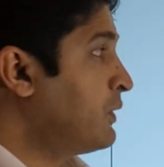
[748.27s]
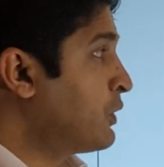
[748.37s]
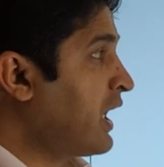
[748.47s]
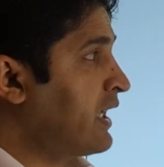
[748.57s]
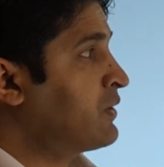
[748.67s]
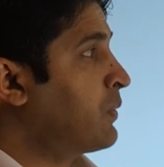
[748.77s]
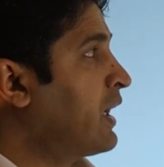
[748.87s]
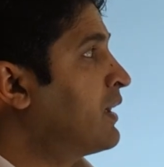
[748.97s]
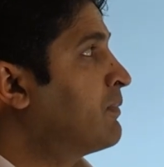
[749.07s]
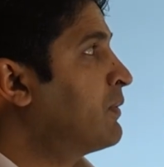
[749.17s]
you get a square
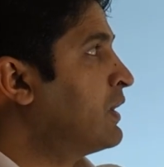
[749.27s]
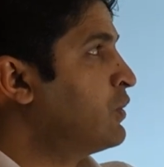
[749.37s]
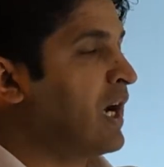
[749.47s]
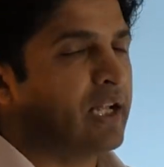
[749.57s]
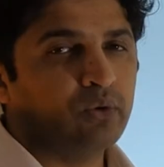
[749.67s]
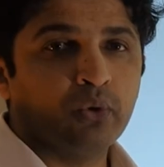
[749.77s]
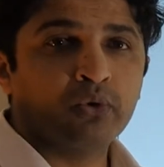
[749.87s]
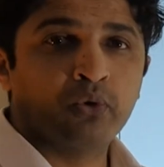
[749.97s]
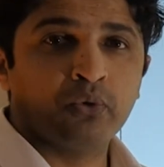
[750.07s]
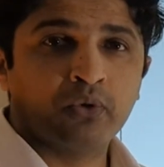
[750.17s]
number when you add those
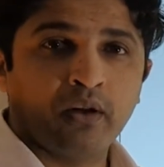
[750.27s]
two